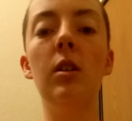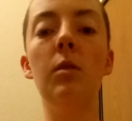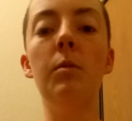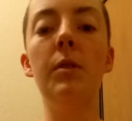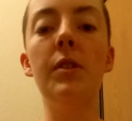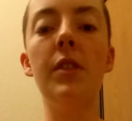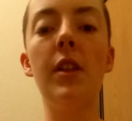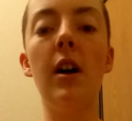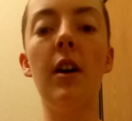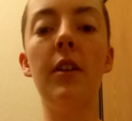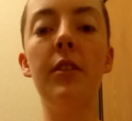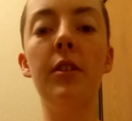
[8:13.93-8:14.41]

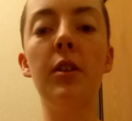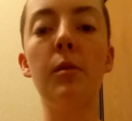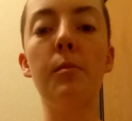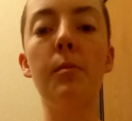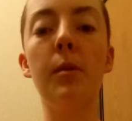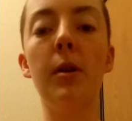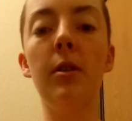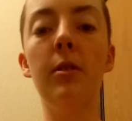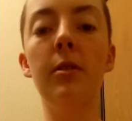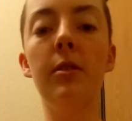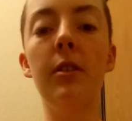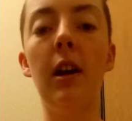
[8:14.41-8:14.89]
with other
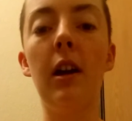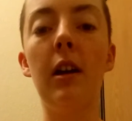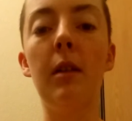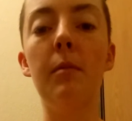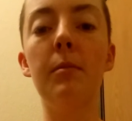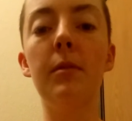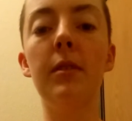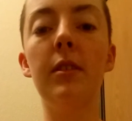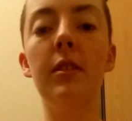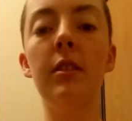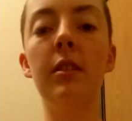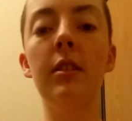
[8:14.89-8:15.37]

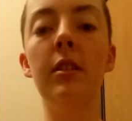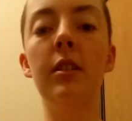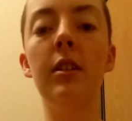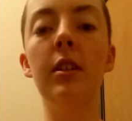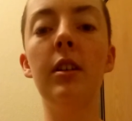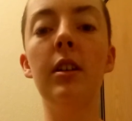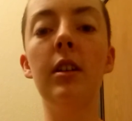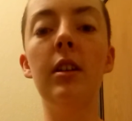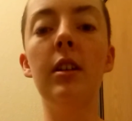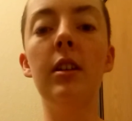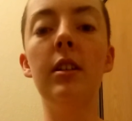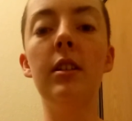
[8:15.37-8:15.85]
programs
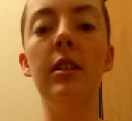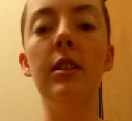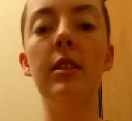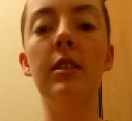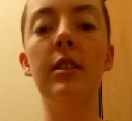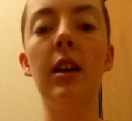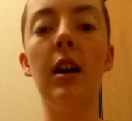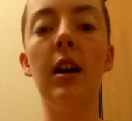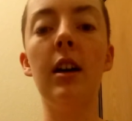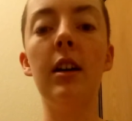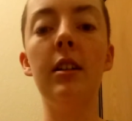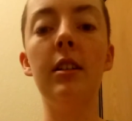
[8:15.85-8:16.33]

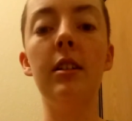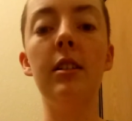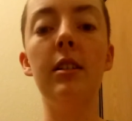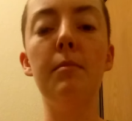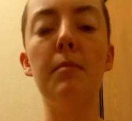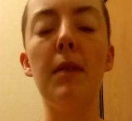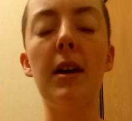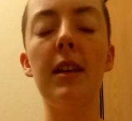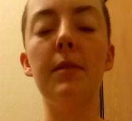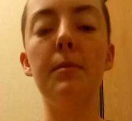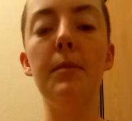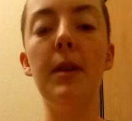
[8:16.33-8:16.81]
designed to
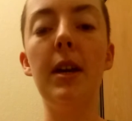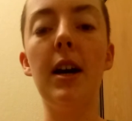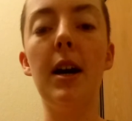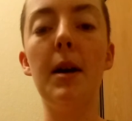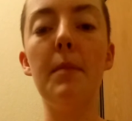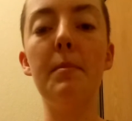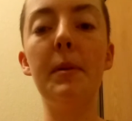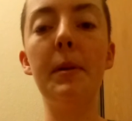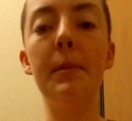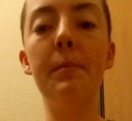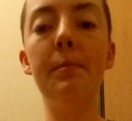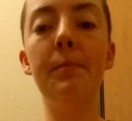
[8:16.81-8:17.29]
mess me
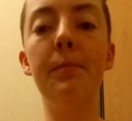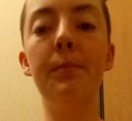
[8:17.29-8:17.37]
up,